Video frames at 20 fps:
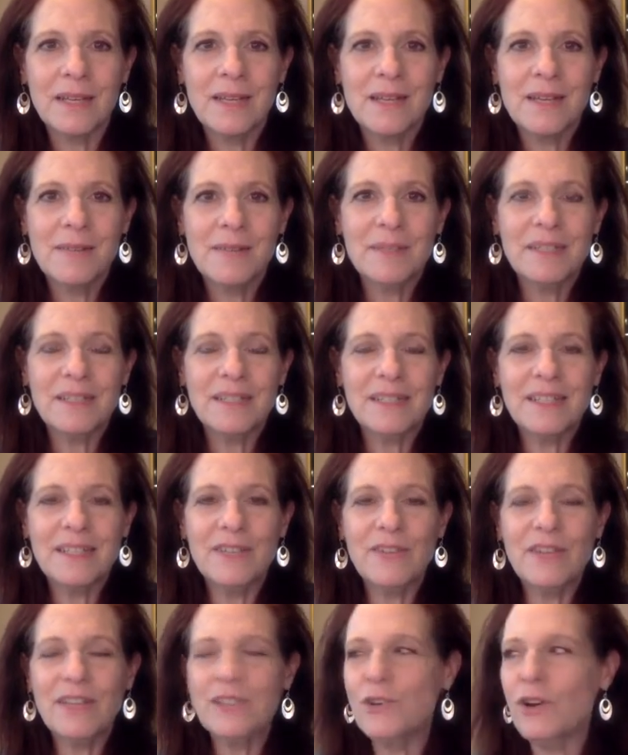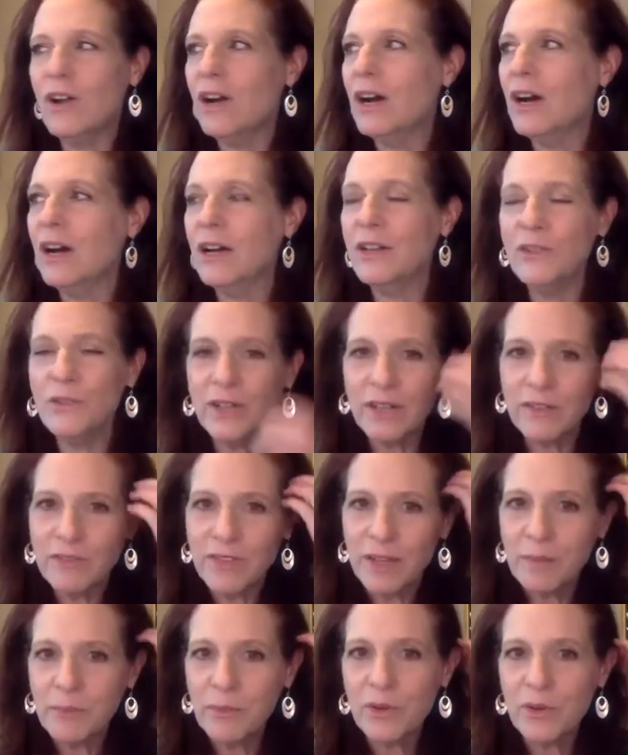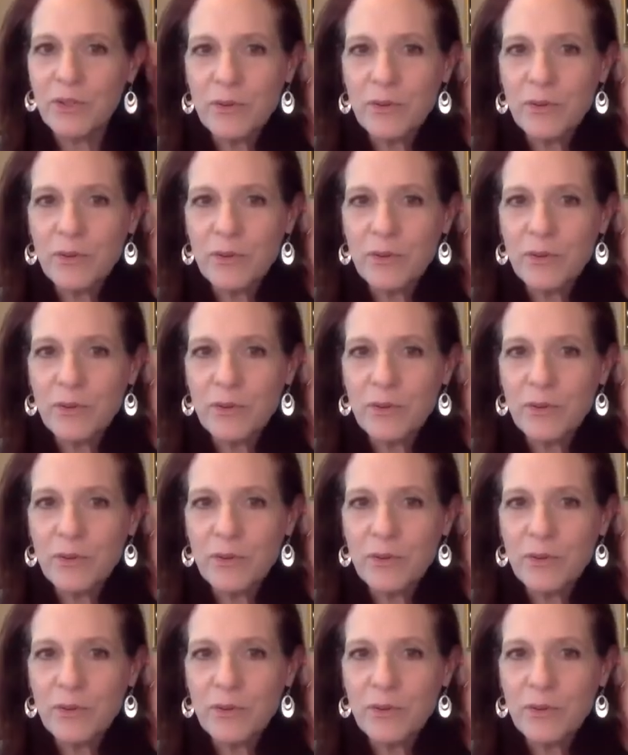Because he said, if I draw 100 of them or